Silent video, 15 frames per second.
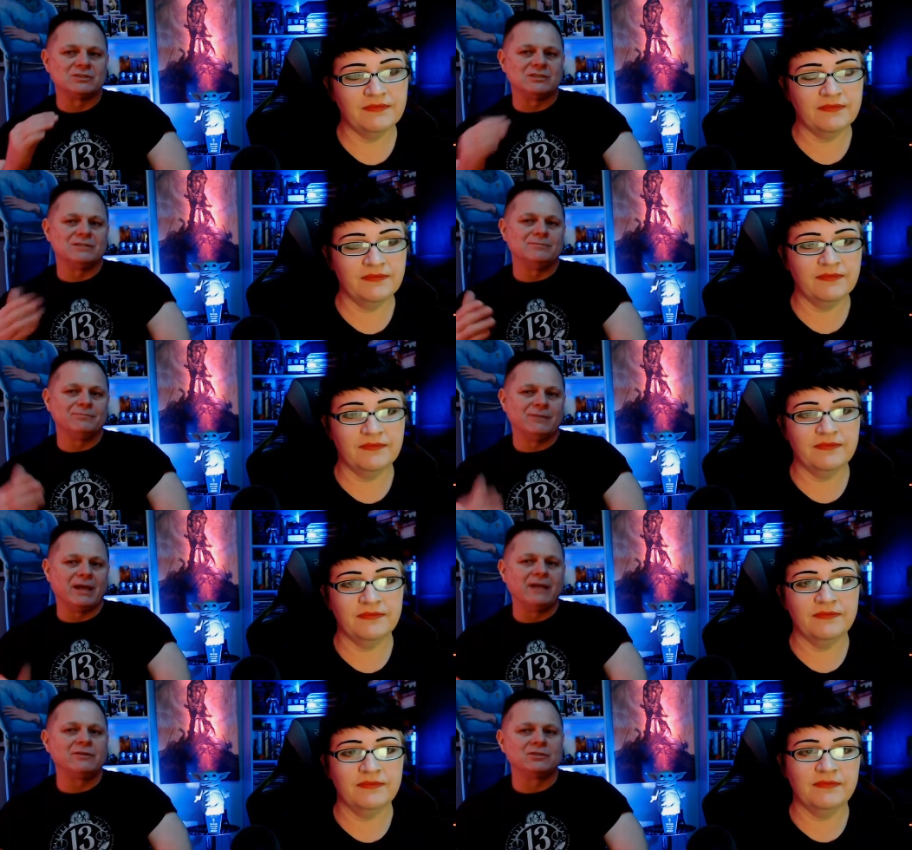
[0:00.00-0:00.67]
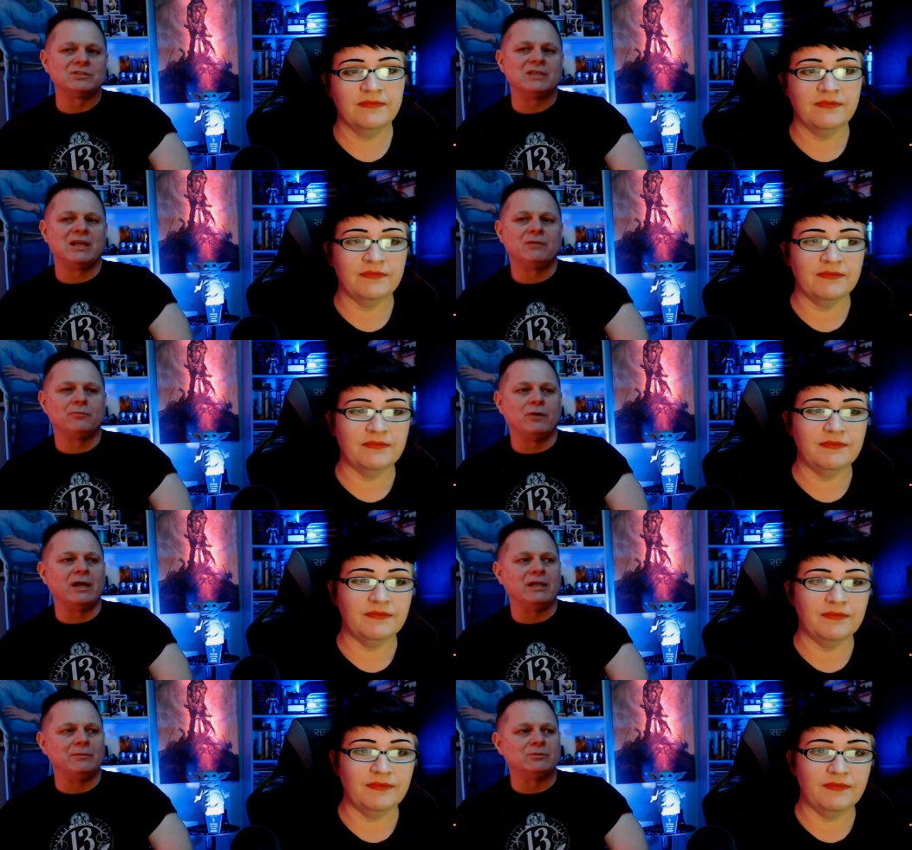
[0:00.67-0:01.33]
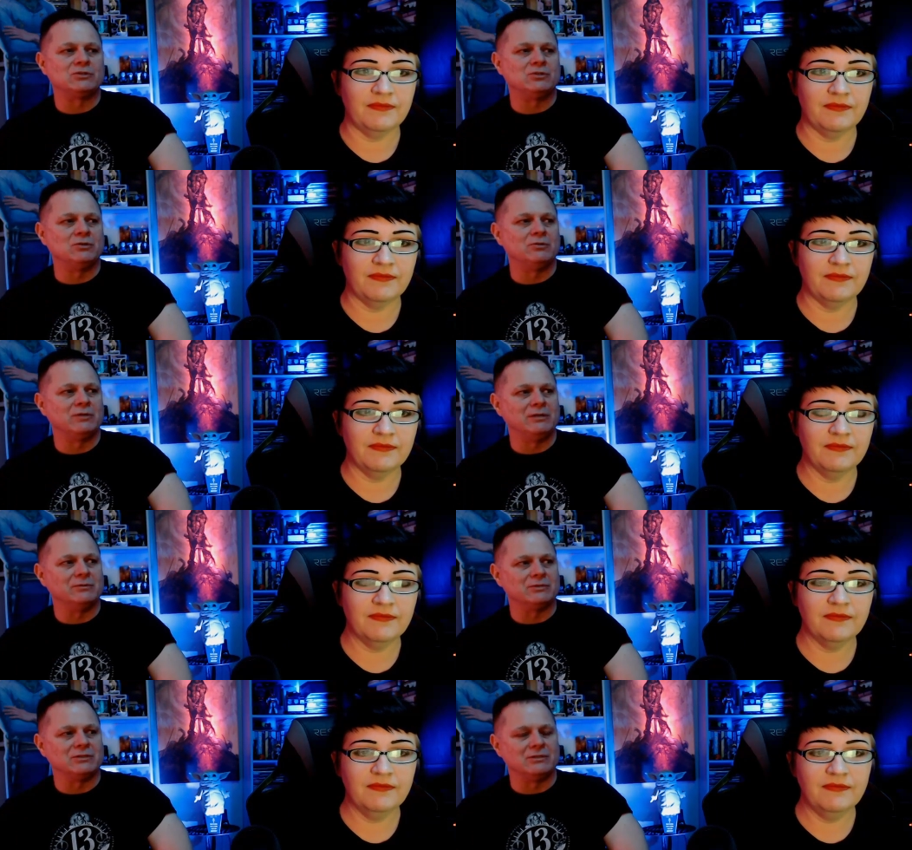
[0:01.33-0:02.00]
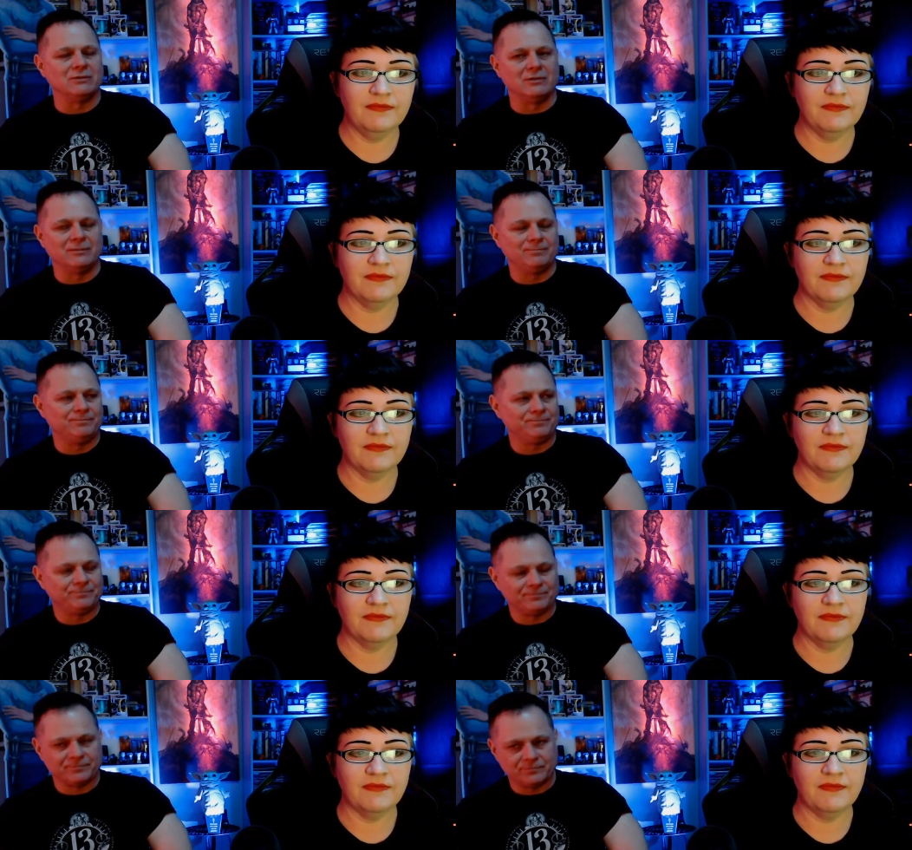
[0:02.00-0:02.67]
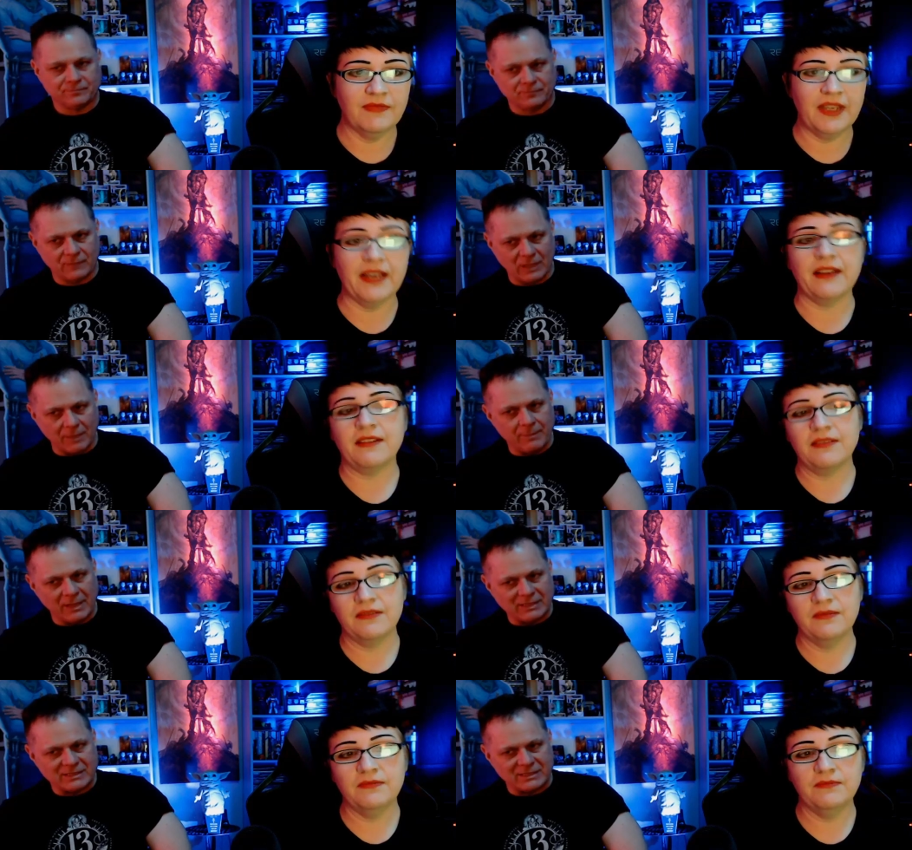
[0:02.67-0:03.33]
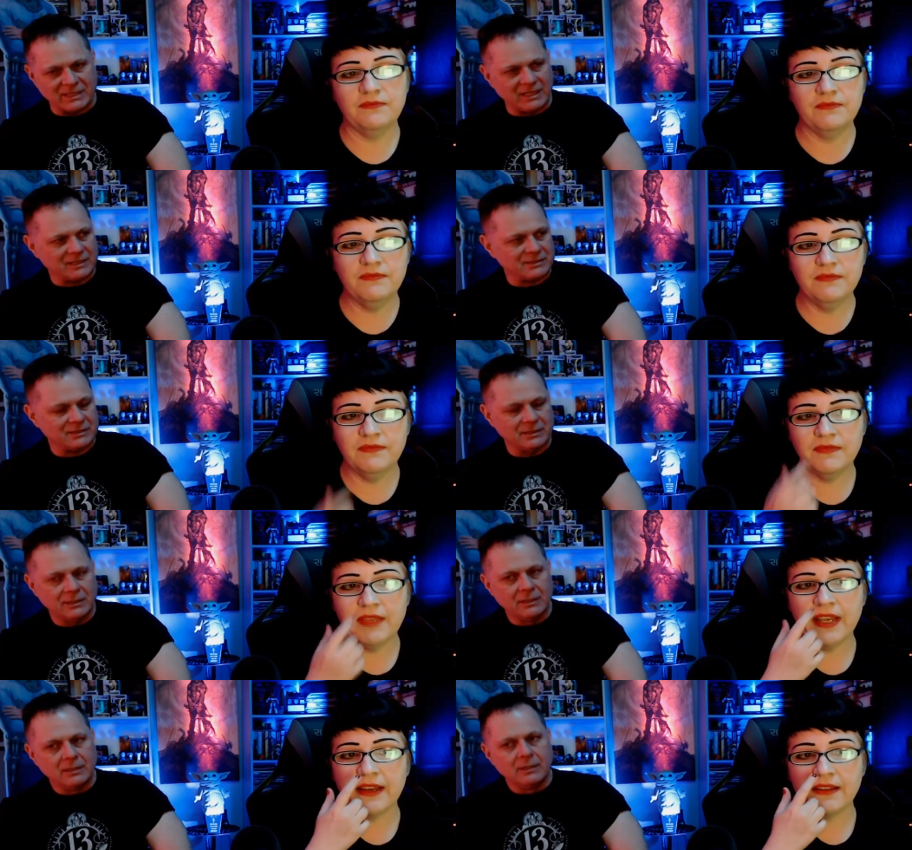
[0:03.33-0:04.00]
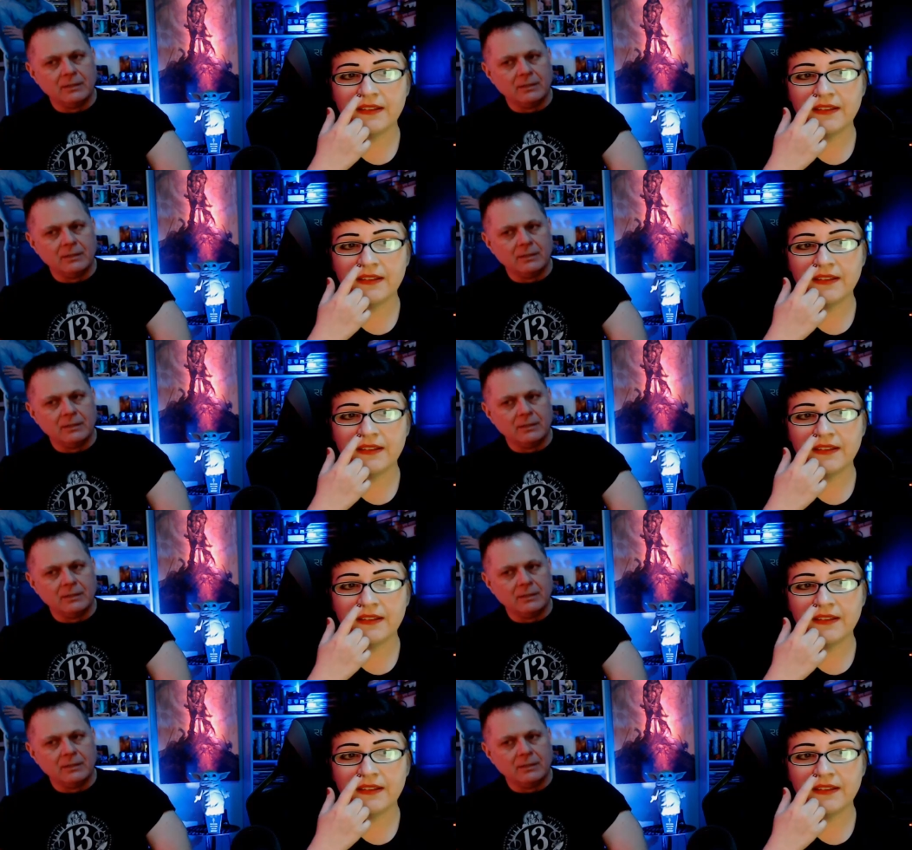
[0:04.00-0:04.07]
Speaker 1: that I understand why he was doing what he was doing. Yeah. It made sense. Yeah.